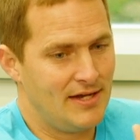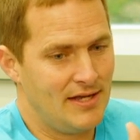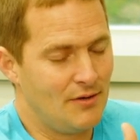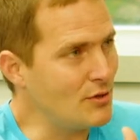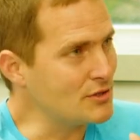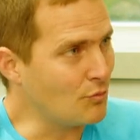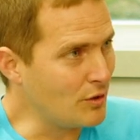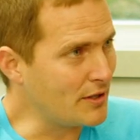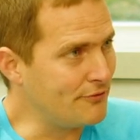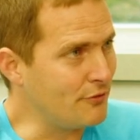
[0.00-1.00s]
and it wasn't
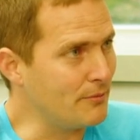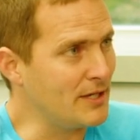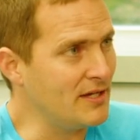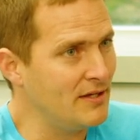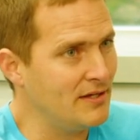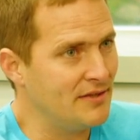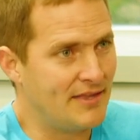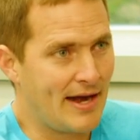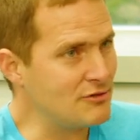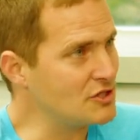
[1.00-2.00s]
working for me
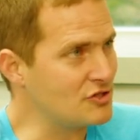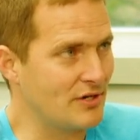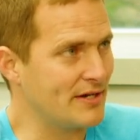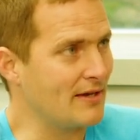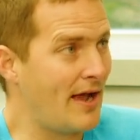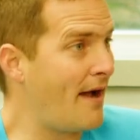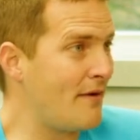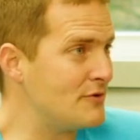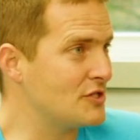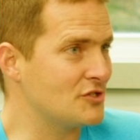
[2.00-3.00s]
that I was just trying to
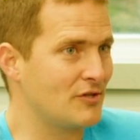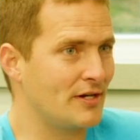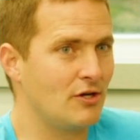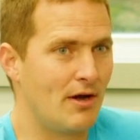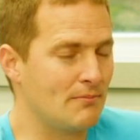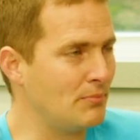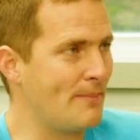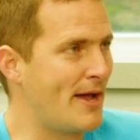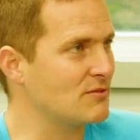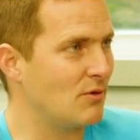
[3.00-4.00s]
I was just trying to go out and play
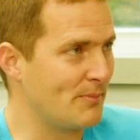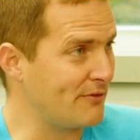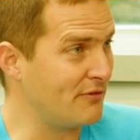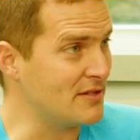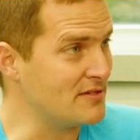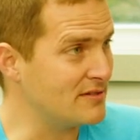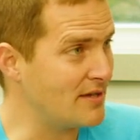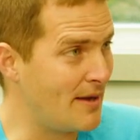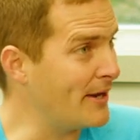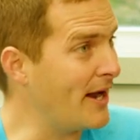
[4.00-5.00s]
basketball with my friends.
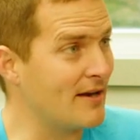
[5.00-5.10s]
Yeah, I mean, the